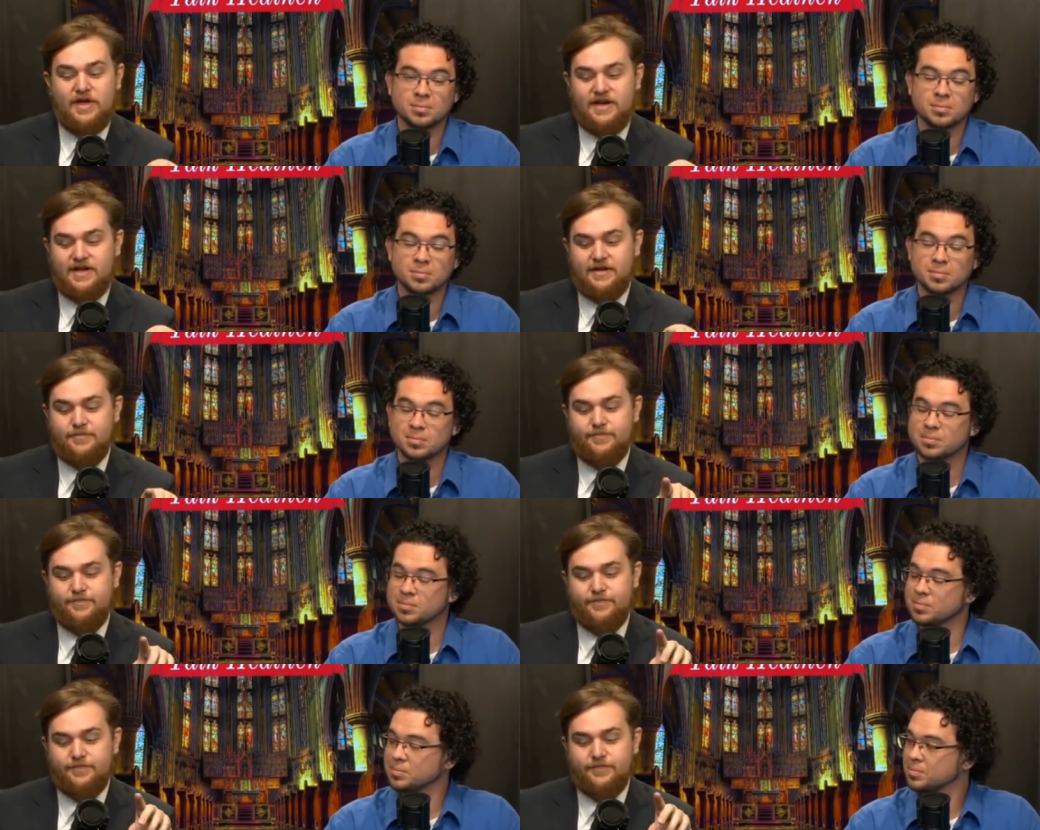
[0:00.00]
Speaker 1: that it
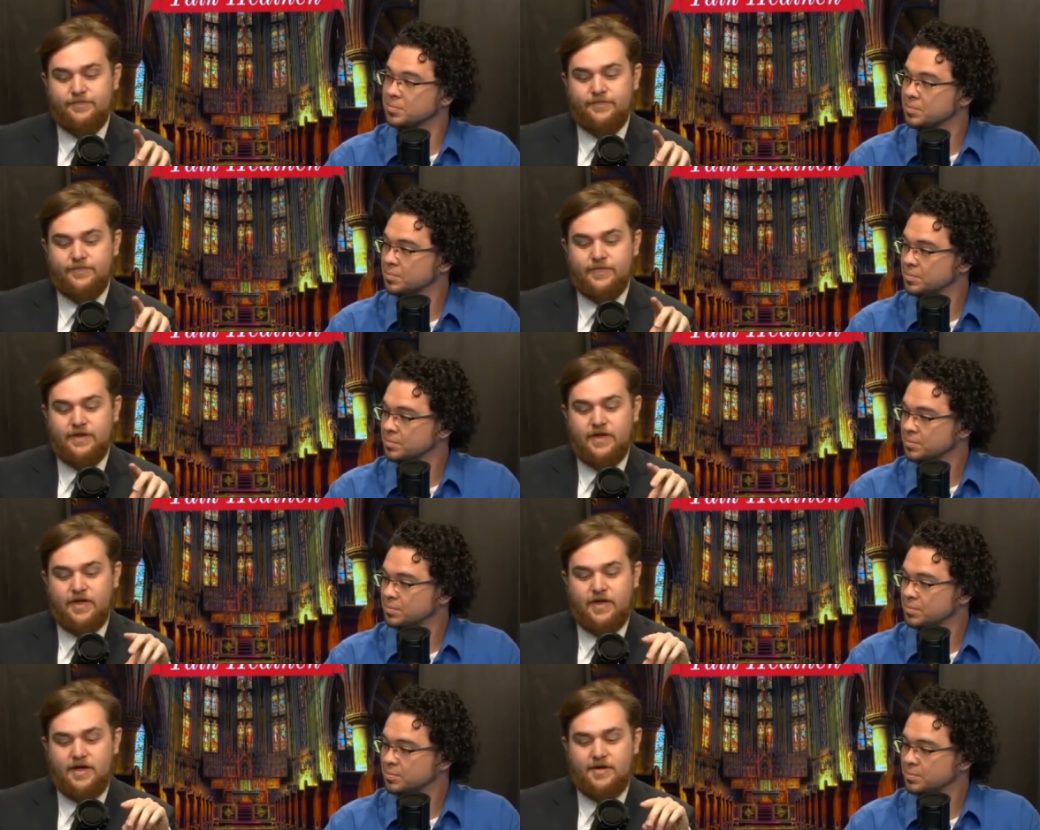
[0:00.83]

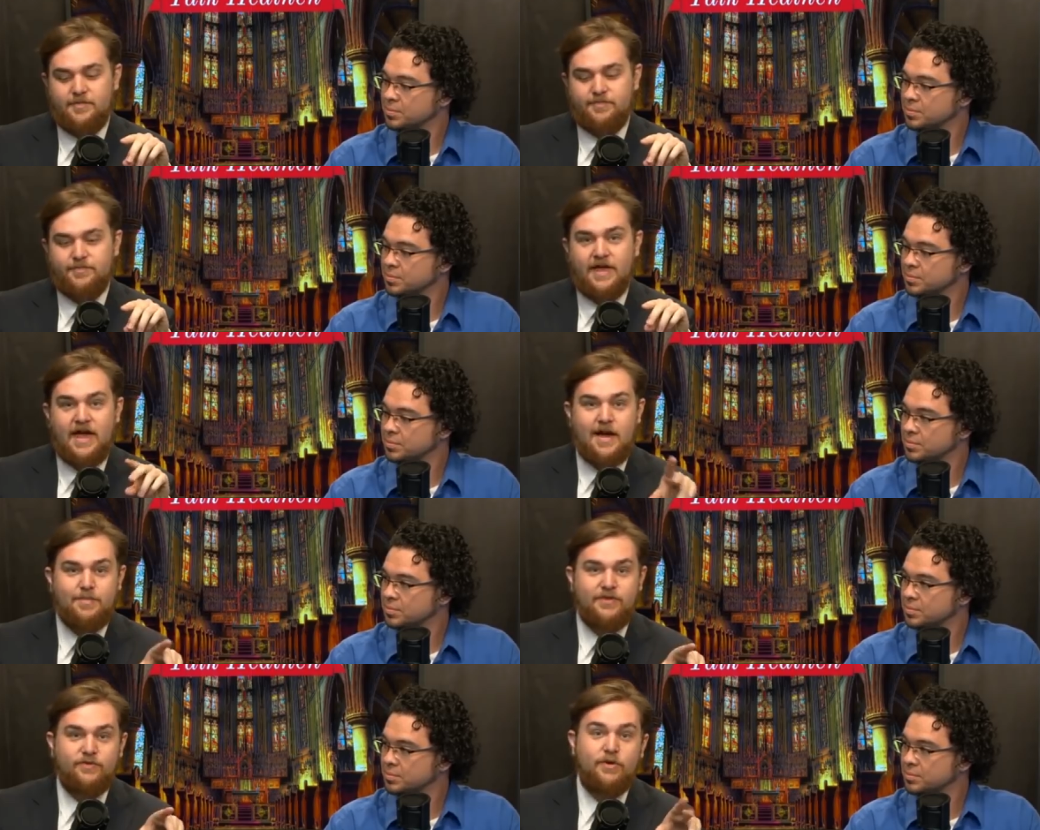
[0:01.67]
um,
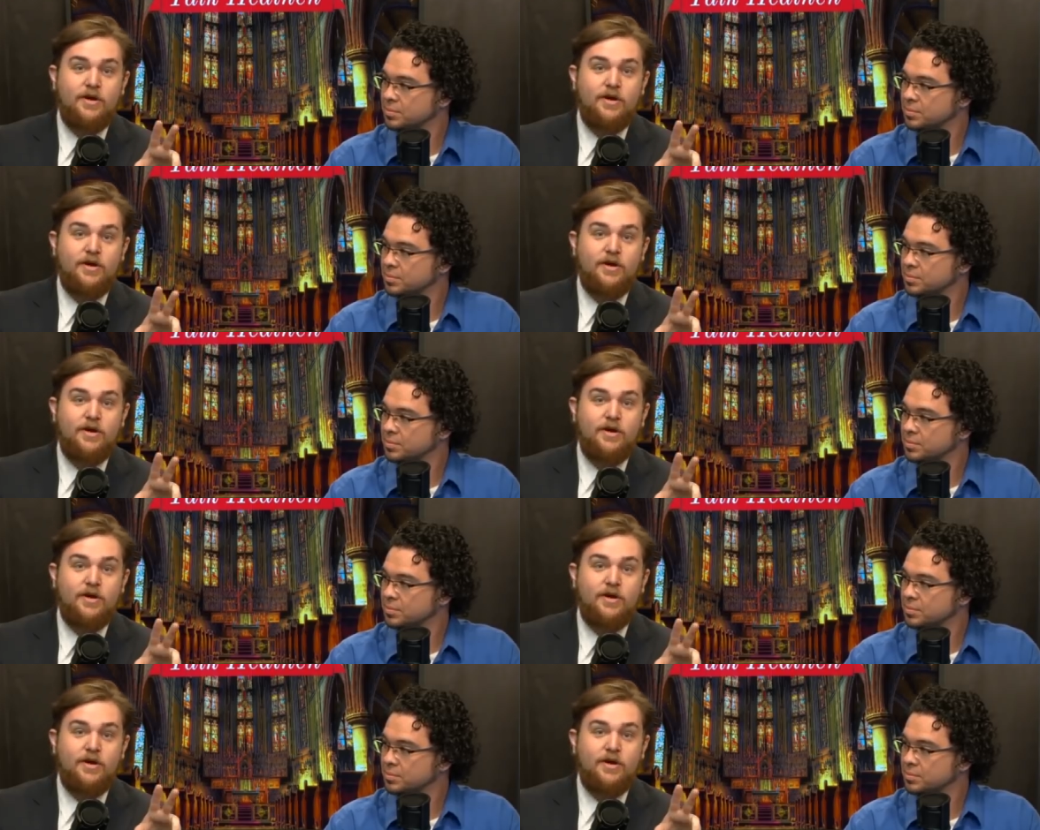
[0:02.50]
happens.